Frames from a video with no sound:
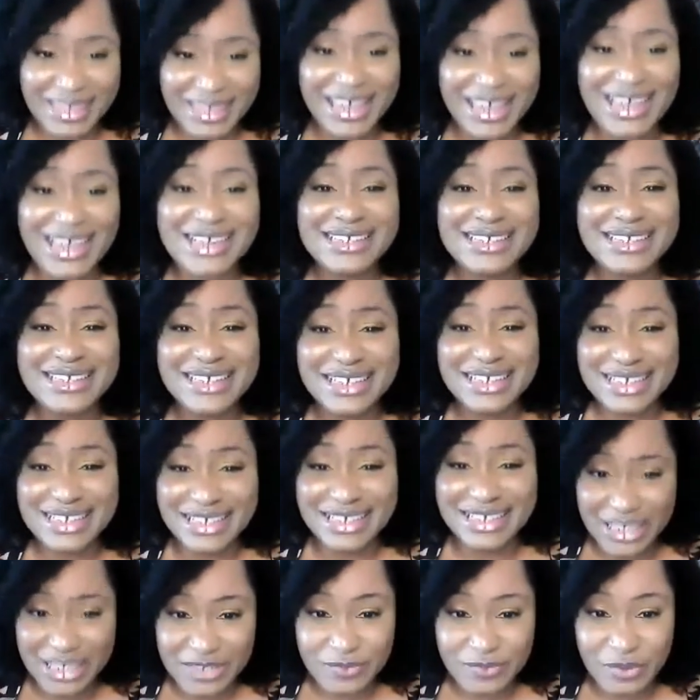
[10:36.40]
and
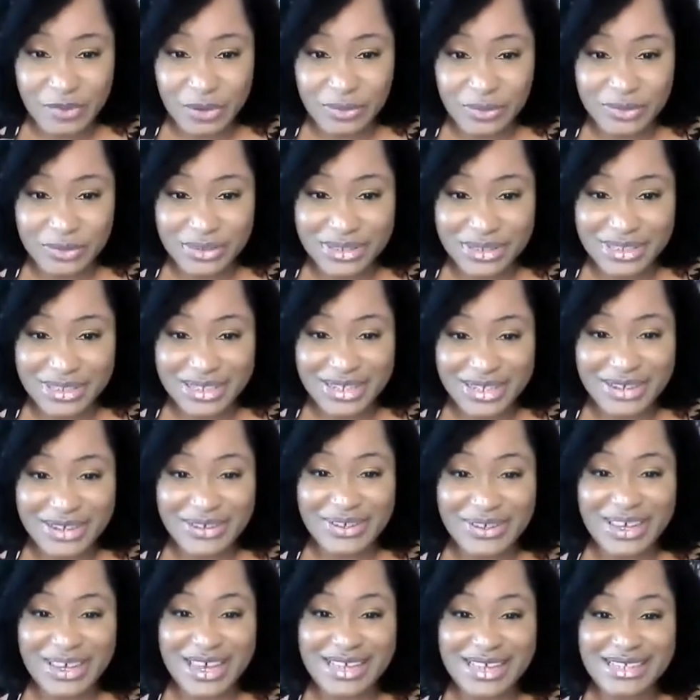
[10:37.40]
successful.
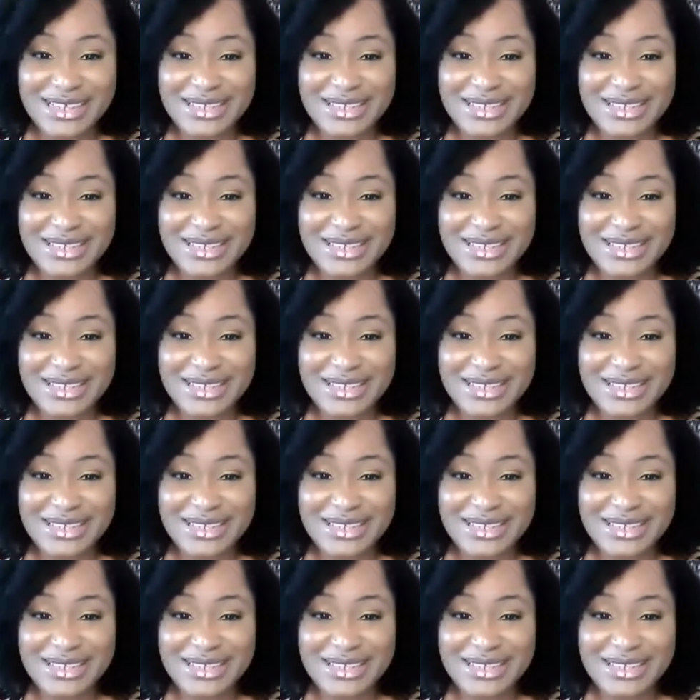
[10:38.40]
Okay,